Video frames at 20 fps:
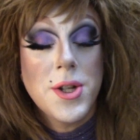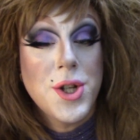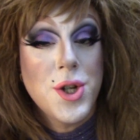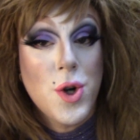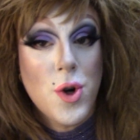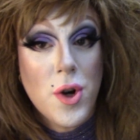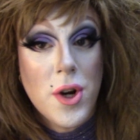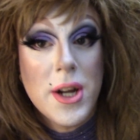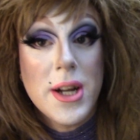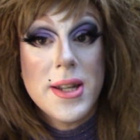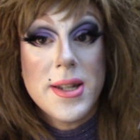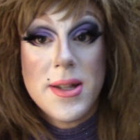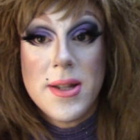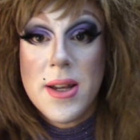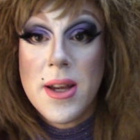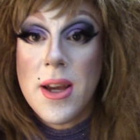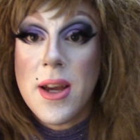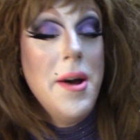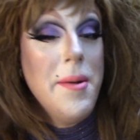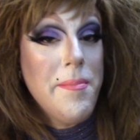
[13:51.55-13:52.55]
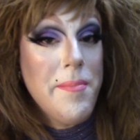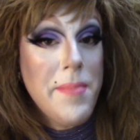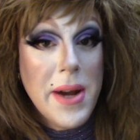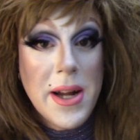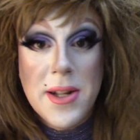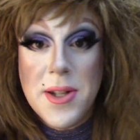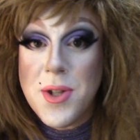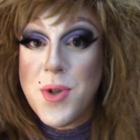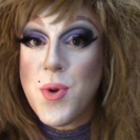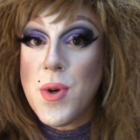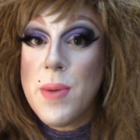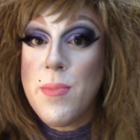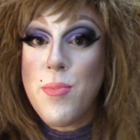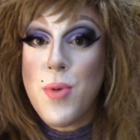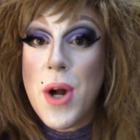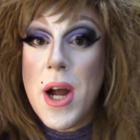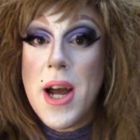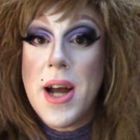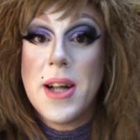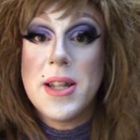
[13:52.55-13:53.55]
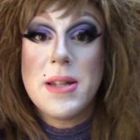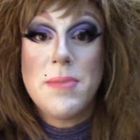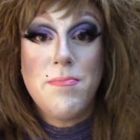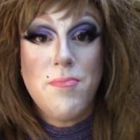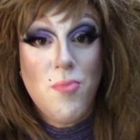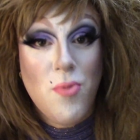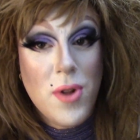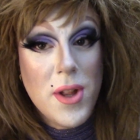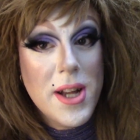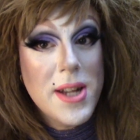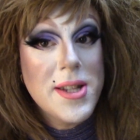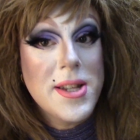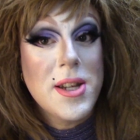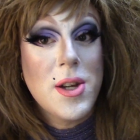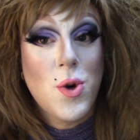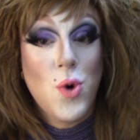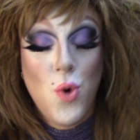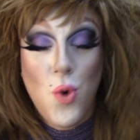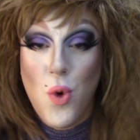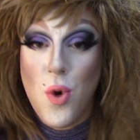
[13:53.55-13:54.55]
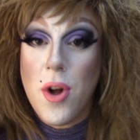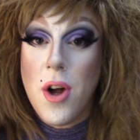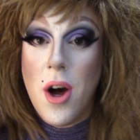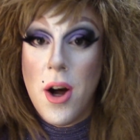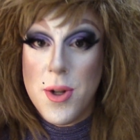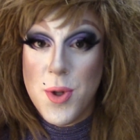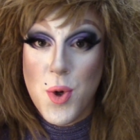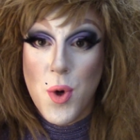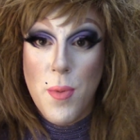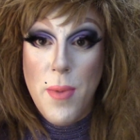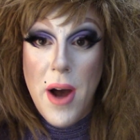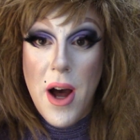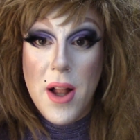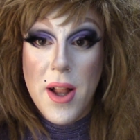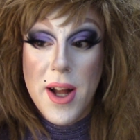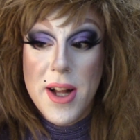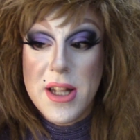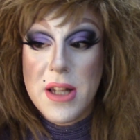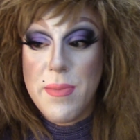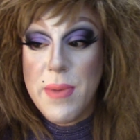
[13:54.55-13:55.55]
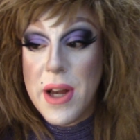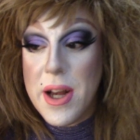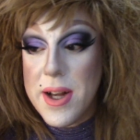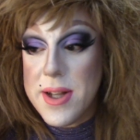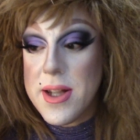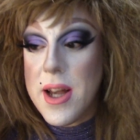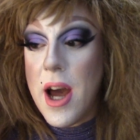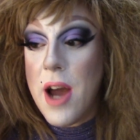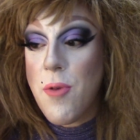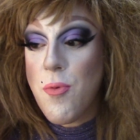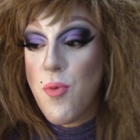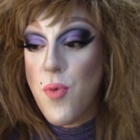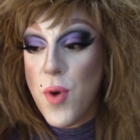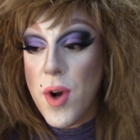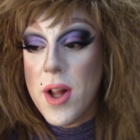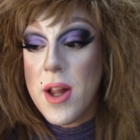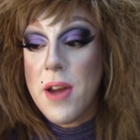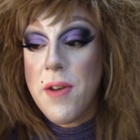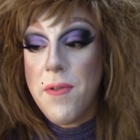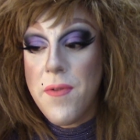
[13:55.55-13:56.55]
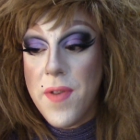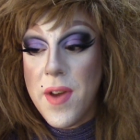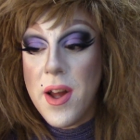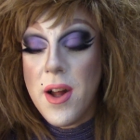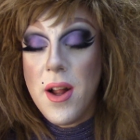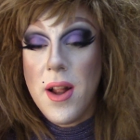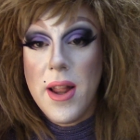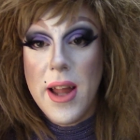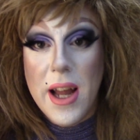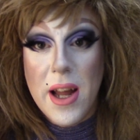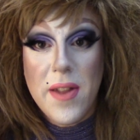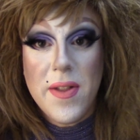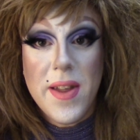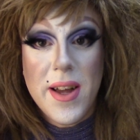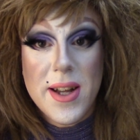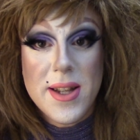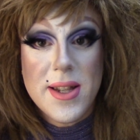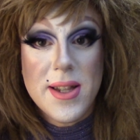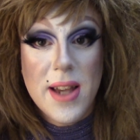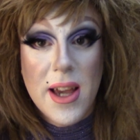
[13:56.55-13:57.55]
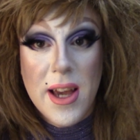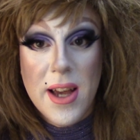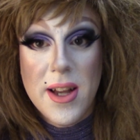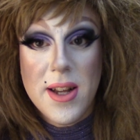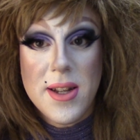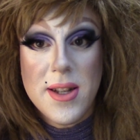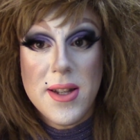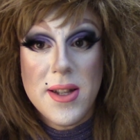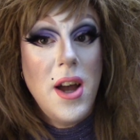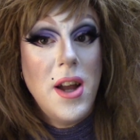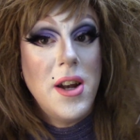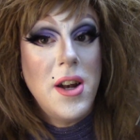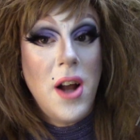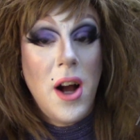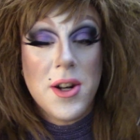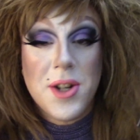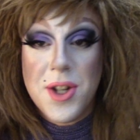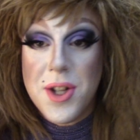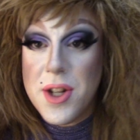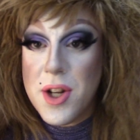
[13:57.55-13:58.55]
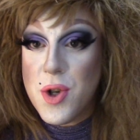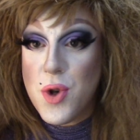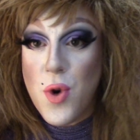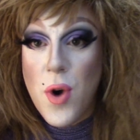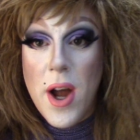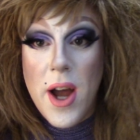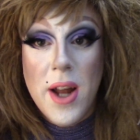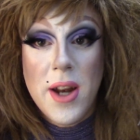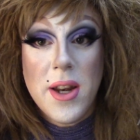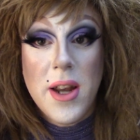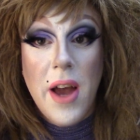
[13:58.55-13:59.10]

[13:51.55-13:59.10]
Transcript: you're gonna see mainstream brands releasing cool contour palettes, because I really feel like this is not just a trend.